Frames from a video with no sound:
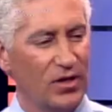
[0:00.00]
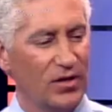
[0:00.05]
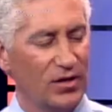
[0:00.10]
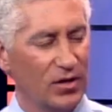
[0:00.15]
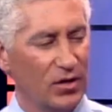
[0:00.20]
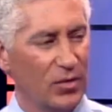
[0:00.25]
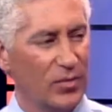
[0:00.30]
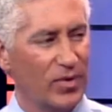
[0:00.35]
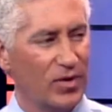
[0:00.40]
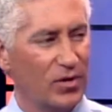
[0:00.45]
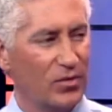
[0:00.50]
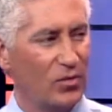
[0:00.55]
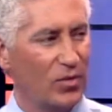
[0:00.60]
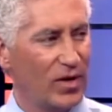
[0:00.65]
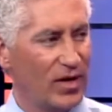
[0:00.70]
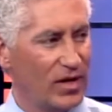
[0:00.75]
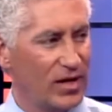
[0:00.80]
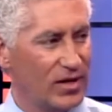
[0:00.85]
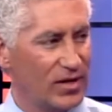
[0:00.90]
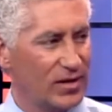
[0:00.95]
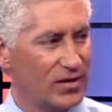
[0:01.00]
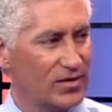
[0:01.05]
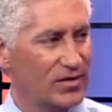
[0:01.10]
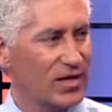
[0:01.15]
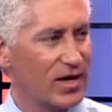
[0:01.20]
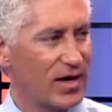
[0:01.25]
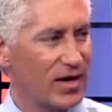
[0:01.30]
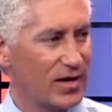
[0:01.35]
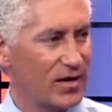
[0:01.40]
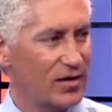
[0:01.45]
a little bit weak and
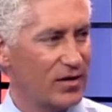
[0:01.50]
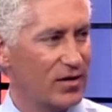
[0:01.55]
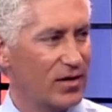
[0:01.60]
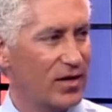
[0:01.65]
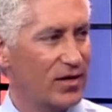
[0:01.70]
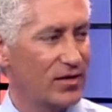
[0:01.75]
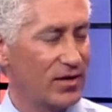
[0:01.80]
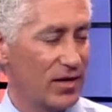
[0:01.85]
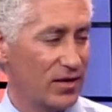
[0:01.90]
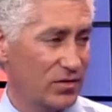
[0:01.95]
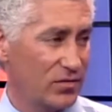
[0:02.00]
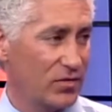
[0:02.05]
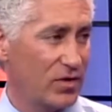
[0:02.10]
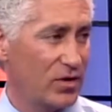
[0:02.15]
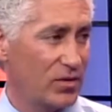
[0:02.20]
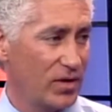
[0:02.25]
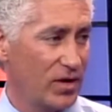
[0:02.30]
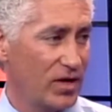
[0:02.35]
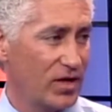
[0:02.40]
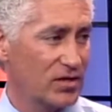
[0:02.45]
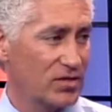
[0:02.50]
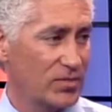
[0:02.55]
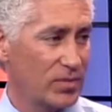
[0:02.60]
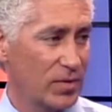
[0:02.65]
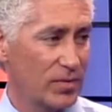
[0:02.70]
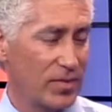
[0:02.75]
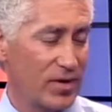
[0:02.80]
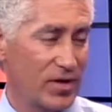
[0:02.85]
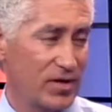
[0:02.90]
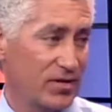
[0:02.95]
tired at that three weeks,
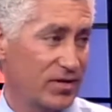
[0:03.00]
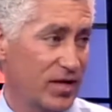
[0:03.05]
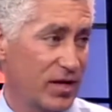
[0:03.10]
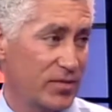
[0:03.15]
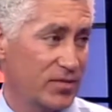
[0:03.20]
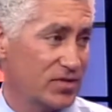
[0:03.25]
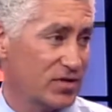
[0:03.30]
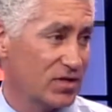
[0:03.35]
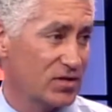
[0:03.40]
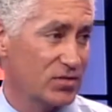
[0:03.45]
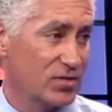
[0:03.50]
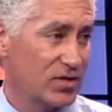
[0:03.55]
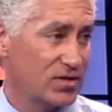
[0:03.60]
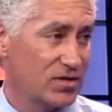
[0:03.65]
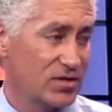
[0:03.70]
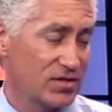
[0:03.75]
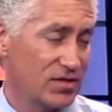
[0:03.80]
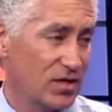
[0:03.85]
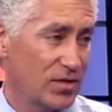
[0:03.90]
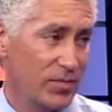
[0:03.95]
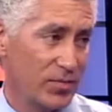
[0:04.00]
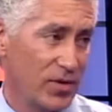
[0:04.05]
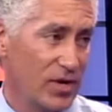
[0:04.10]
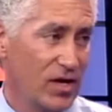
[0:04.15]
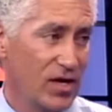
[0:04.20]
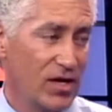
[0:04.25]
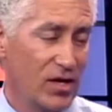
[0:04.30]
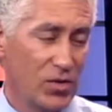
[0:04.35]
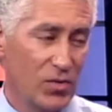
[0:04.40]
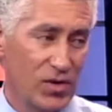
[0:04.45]
but by the time six weeks is up,
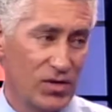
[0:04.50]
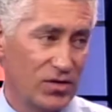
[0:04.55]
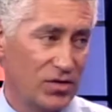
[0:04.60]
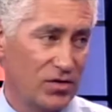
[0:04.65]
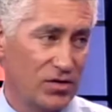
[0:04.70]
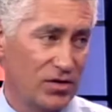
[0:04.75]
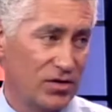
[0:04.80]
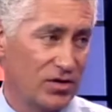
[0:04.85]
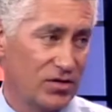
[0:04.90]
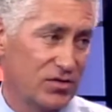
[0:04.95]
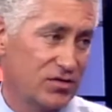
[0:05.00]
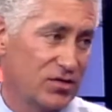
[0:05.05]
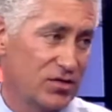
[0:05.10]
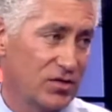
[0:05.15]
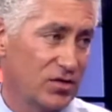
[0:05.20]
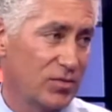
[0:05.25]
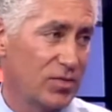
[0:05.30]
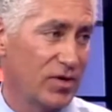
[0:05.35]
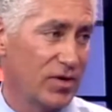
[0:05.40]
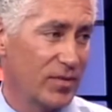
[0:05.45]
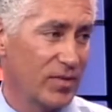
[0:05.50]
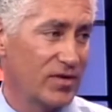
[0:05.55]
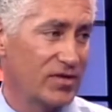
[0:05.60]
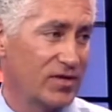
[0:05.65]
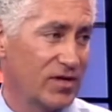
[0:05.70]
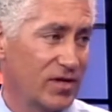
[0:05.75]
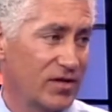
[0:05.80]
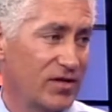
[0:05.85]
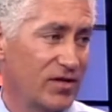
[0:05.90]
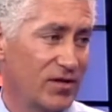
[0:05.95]
we turn you loose to do pretty much
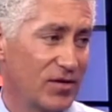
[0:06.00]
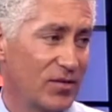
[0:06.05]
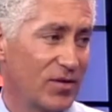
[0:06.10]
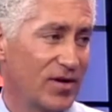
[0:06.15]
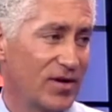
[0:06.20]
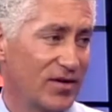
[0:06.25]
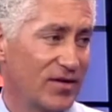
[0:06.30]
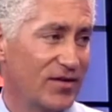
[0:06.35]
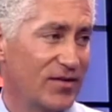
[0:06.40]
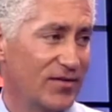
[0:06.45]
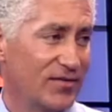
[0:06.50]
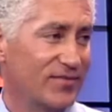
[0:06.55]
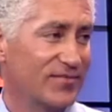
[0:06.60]
anything you want to do.